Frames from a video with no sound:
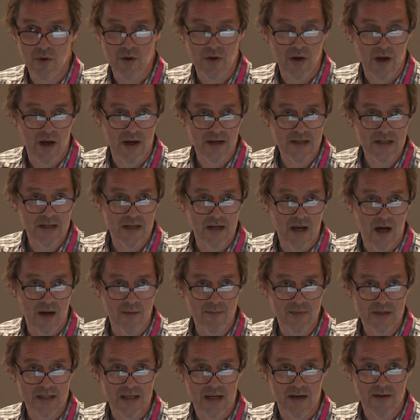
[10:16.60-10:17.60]
than 99%
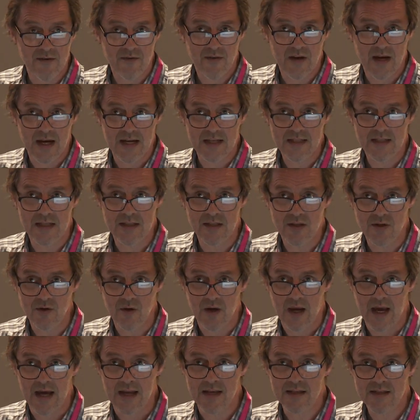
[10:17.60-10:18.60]
of cases you
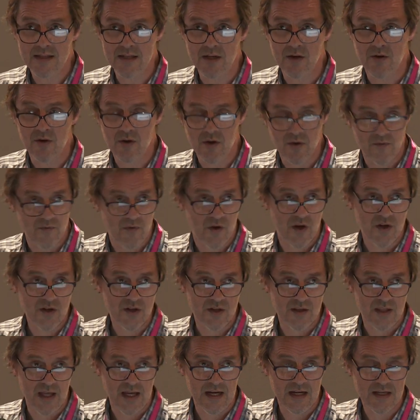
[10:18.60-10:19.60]
get
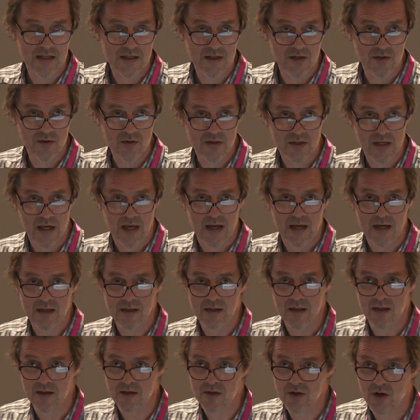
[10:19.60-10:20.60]
seroconversion. That is, you say
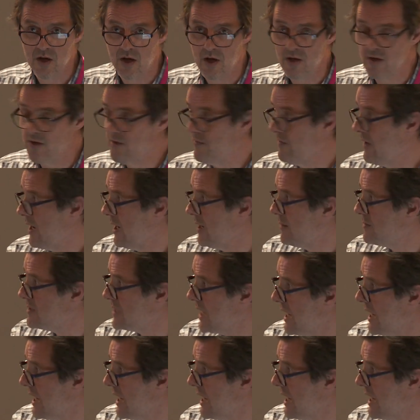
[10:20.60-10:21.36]
the child develops